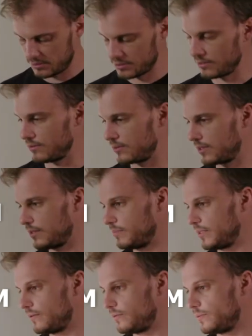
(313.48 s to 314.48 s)
it's going to
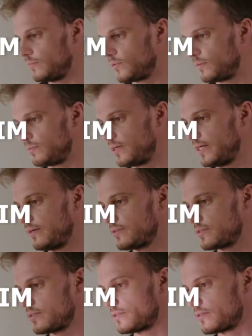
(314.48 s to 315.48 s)
be a little bit more
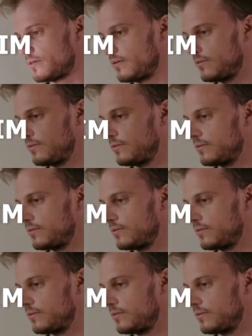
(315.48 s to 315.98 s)
pronounced. So